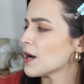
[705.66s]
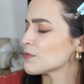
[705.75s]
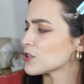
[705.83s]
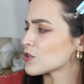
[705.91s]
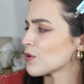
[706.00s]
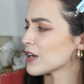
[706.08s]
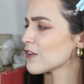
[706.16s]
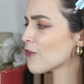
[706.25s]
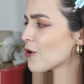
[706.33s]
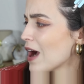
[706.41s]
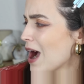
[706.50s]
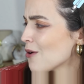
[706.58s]
Up to
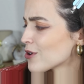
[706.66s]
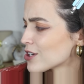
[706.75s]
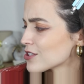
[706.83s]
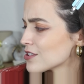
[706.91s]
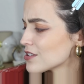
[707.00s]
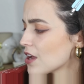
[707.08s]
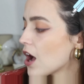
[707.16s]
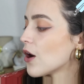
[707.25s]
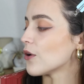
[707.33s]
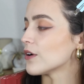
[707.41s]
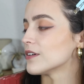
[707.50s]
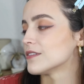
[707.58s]
24 hours?
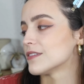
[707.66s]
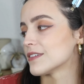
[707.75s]
Oh.